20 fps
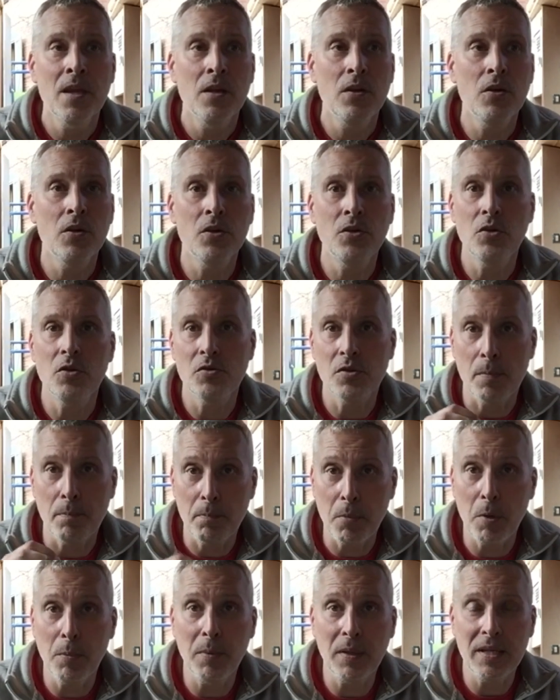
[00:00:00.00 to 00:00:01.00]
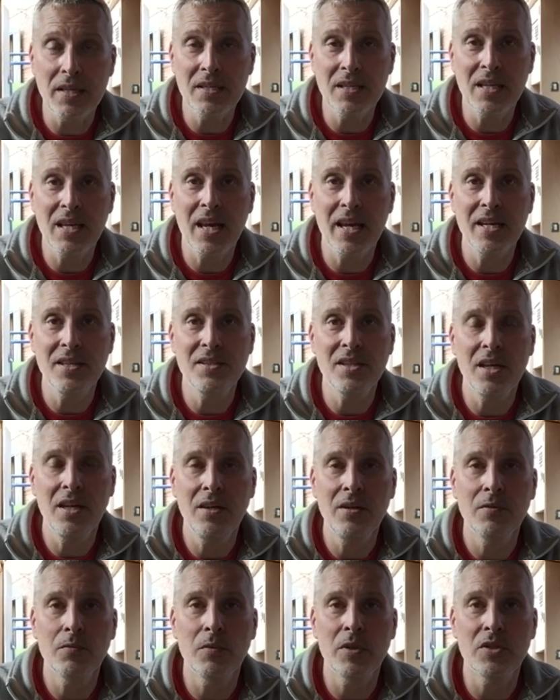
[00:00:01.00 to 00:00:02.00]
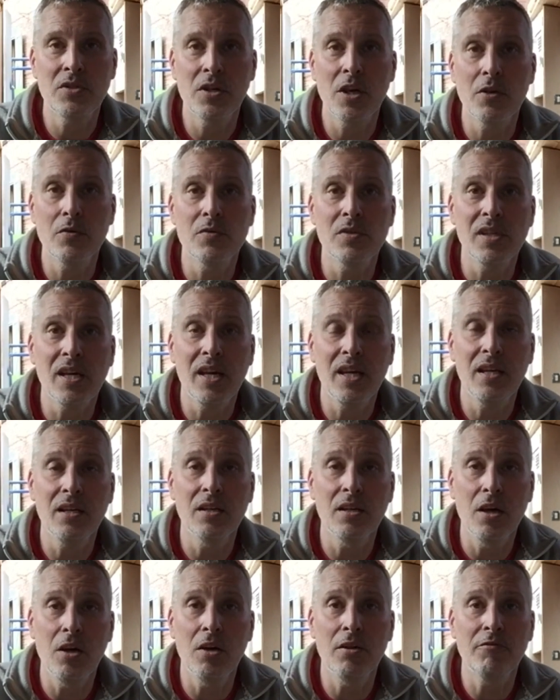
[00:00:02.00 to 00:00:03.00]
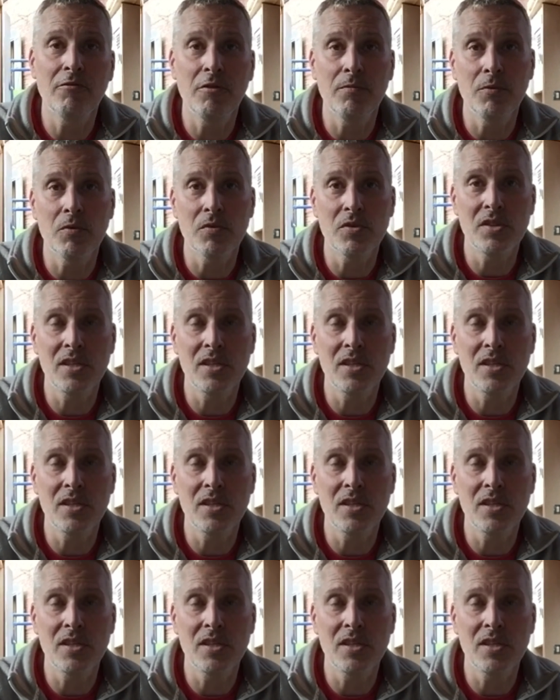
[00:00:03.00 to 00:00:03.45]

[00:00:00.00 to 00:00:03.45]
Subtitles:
You can use a bubble indicator which goes in line from your